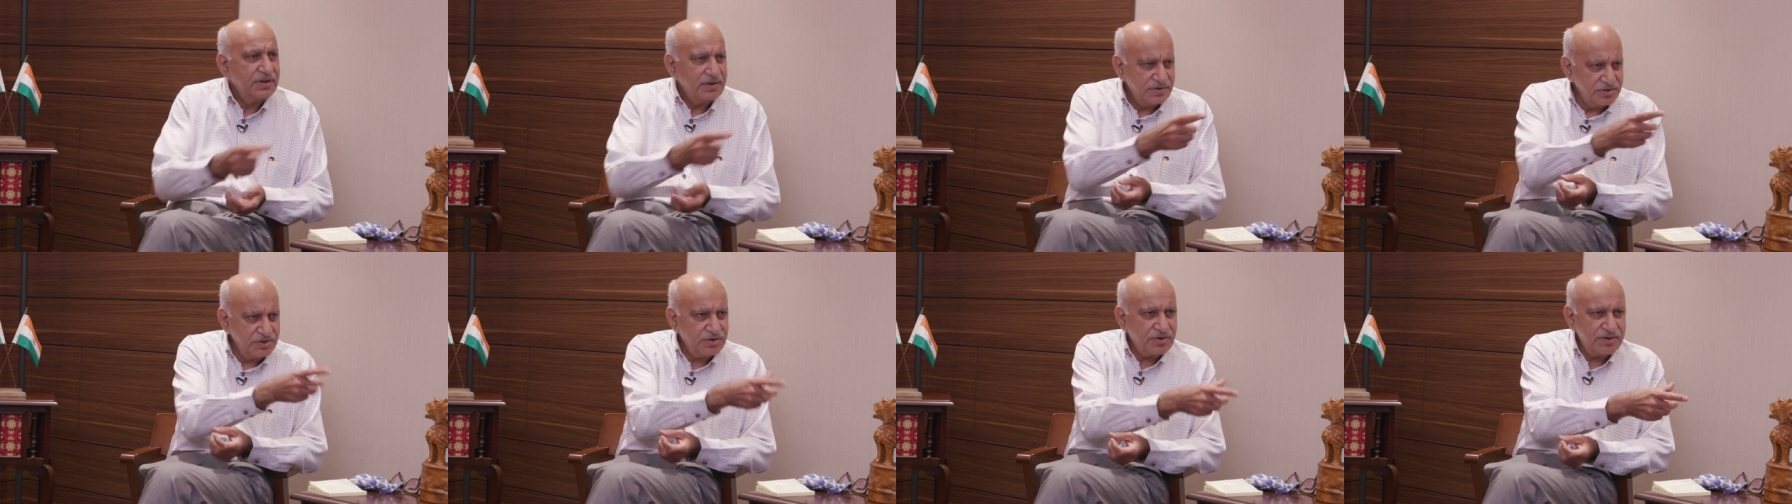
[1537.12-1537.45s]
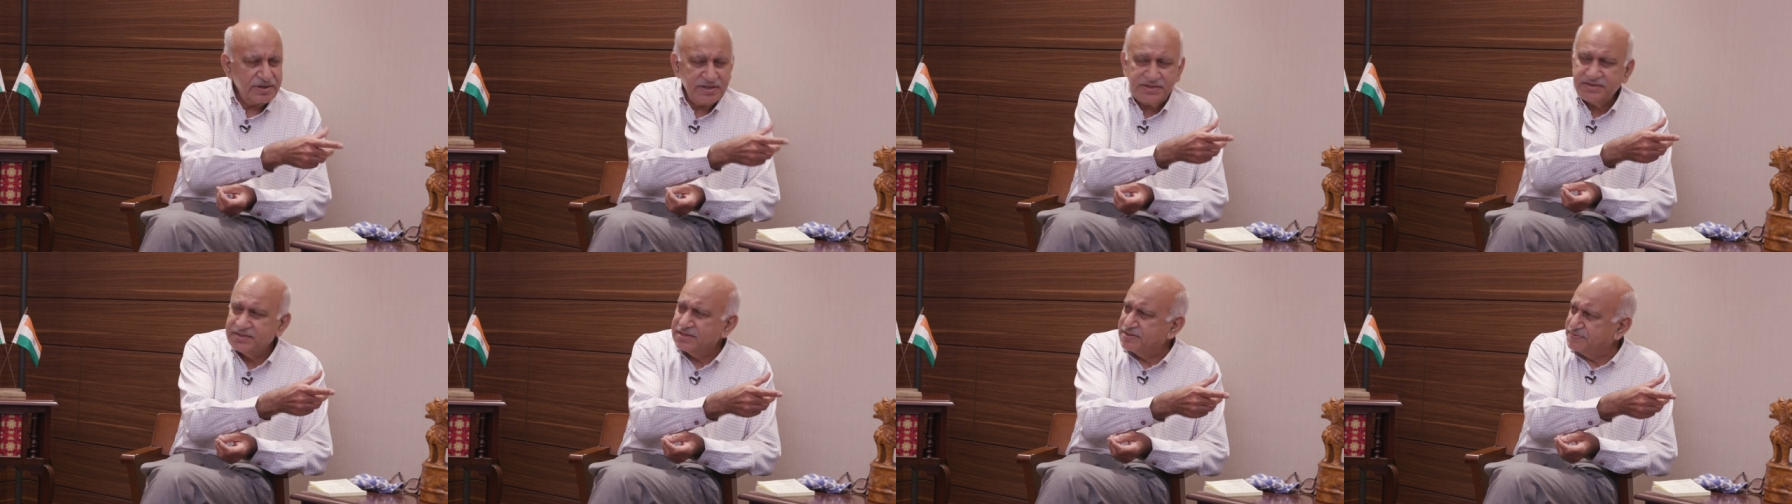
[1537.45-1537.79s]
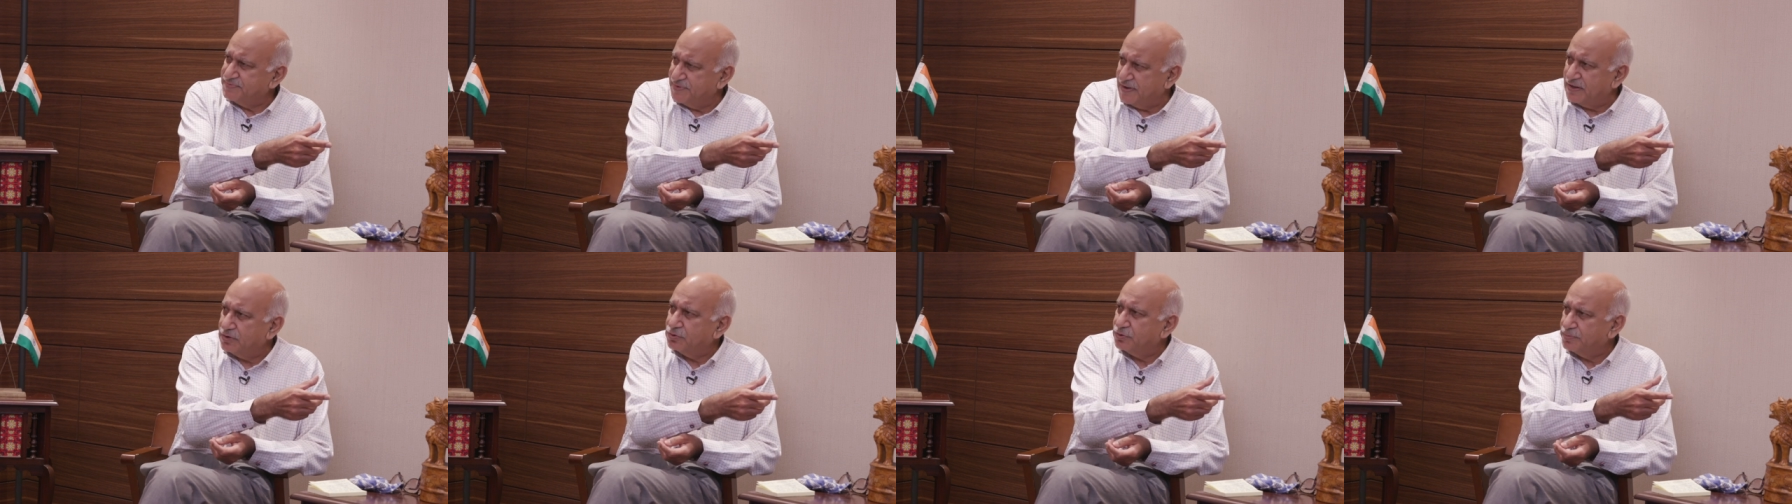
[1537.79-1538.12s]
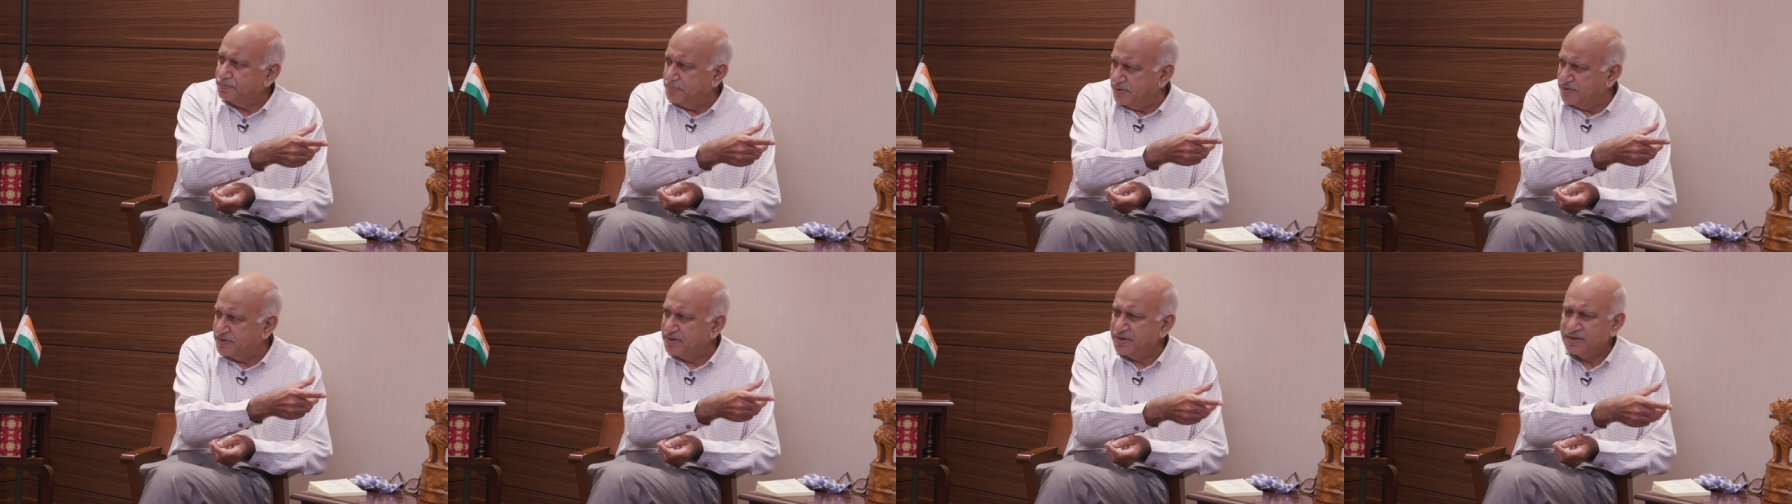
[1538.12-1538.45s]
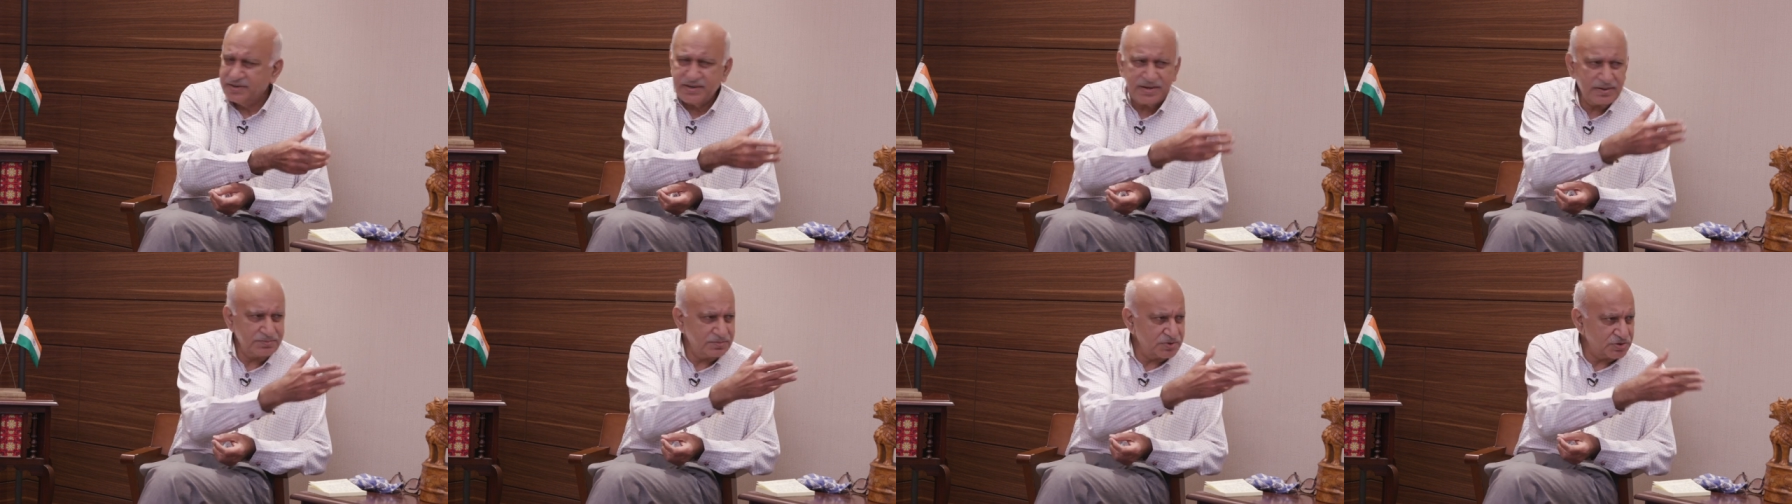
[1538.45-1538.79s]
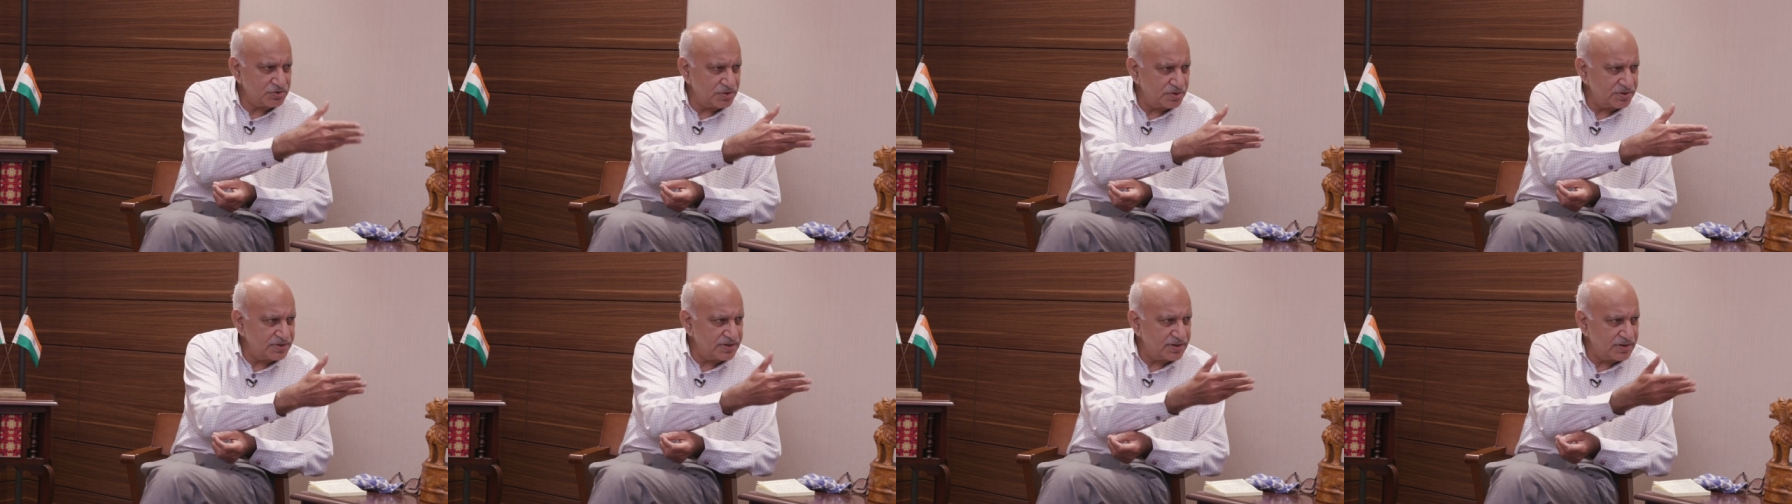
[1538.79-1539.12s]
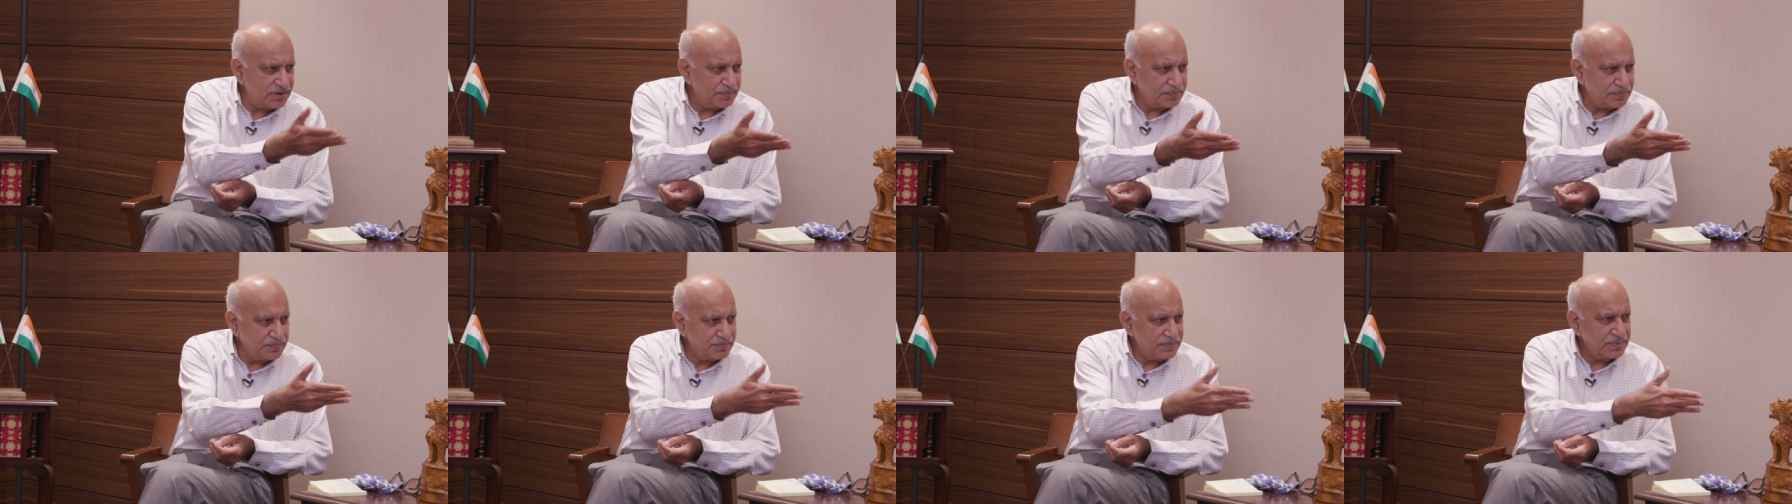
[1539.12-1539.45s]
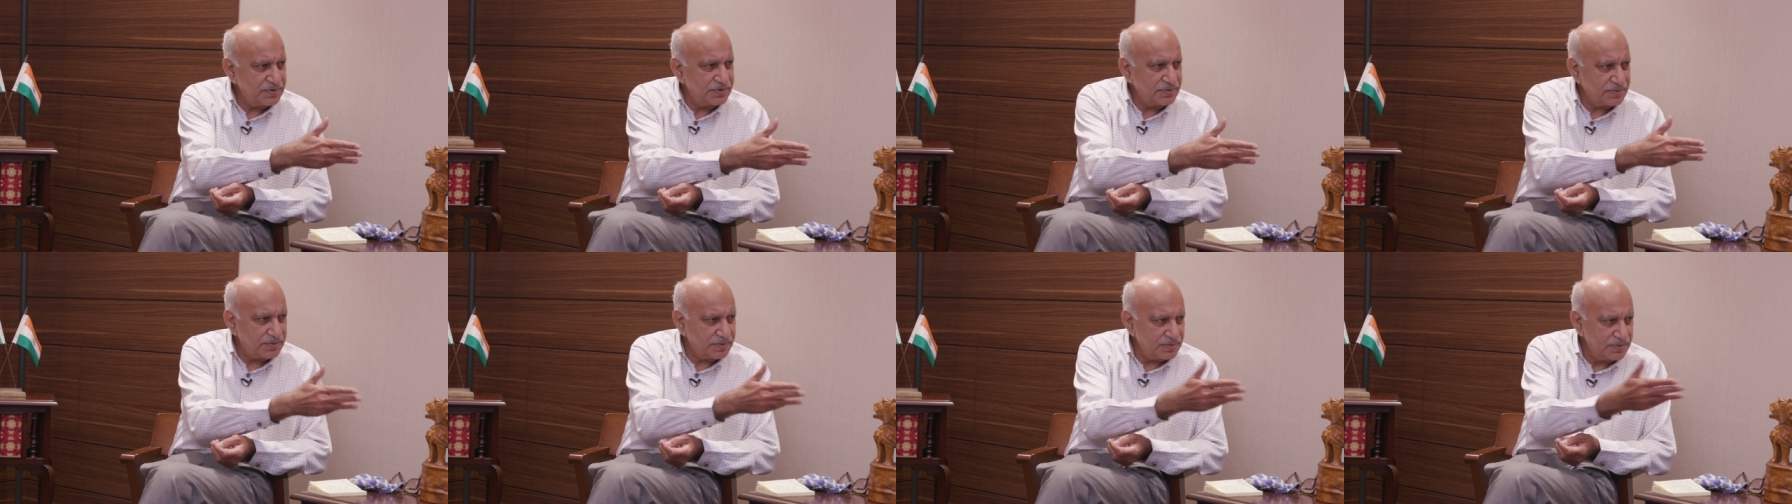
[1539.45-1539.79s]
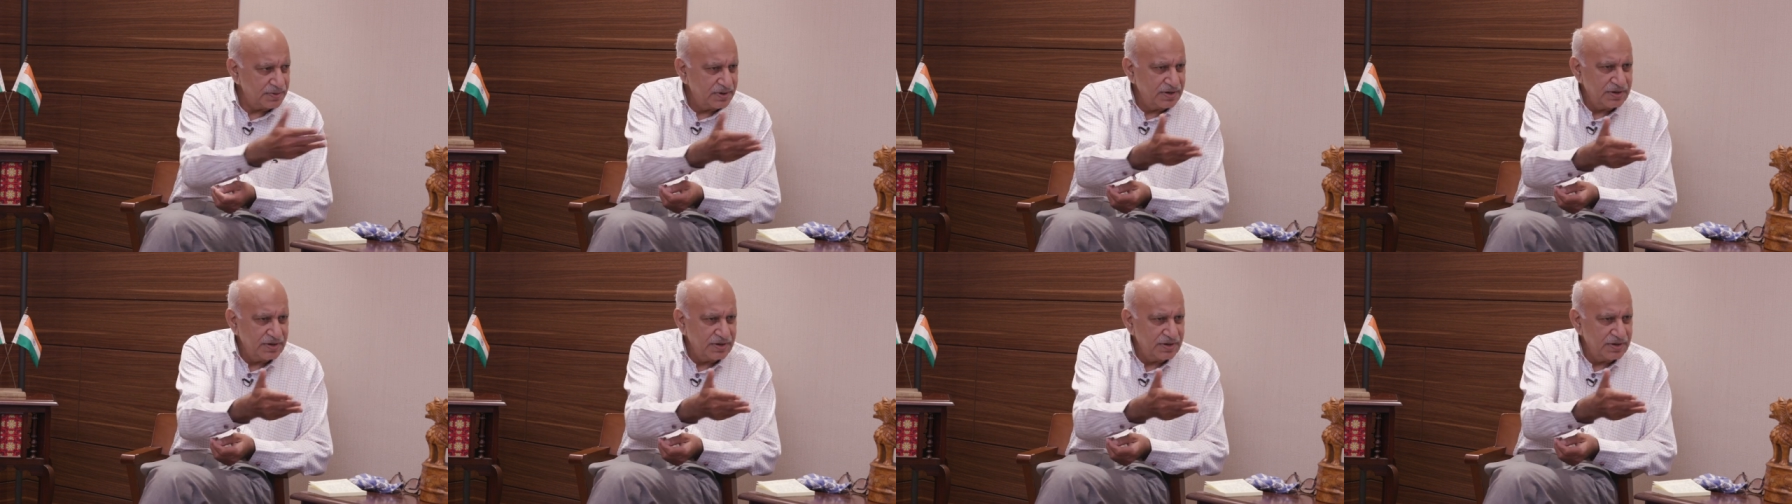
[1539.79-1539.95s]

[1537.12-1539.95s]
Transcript: during this fallow period, I'm sure there are, you know,